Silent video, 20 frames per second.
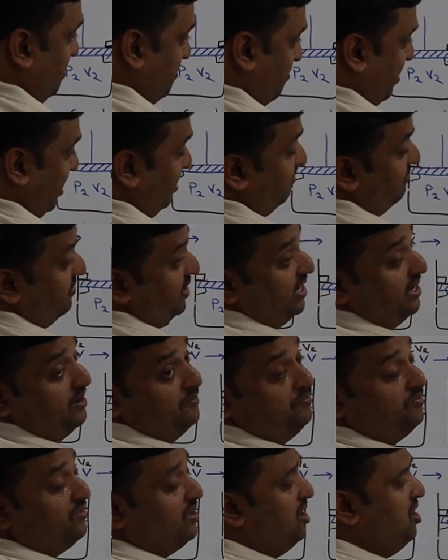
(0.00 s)
by V.
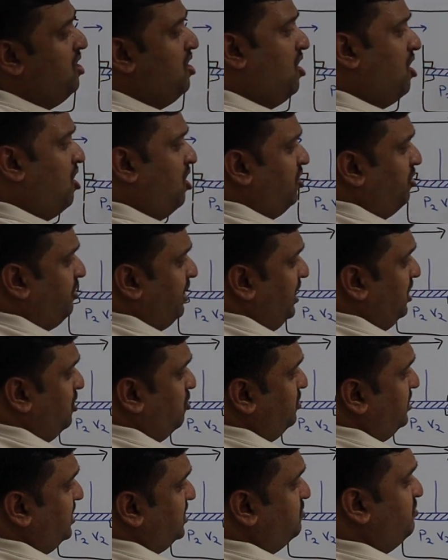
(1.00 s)
Or you can
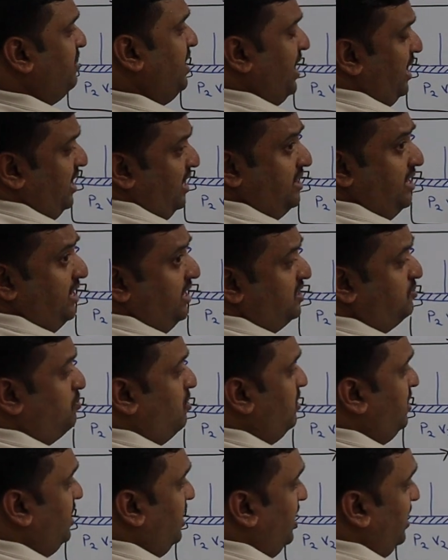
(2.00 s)
do this way, anything is
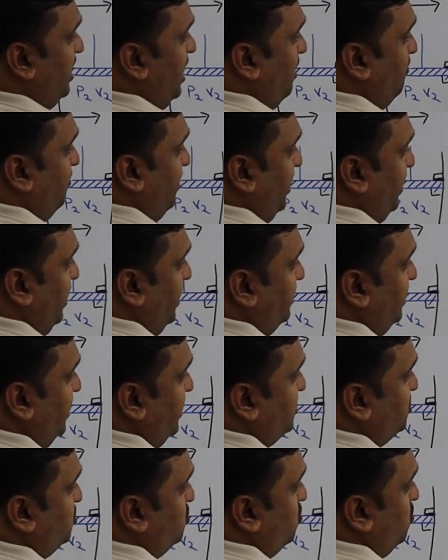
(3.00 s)
possible. I am taking
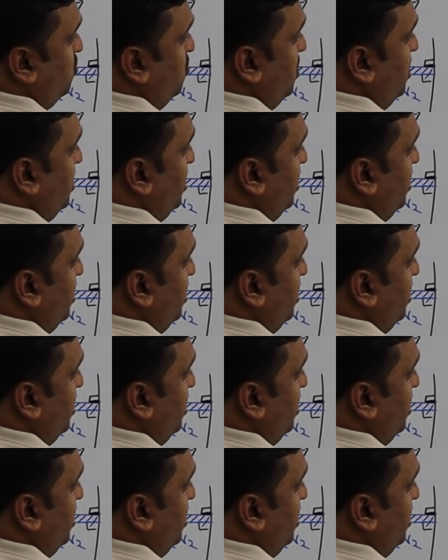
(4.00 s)
these two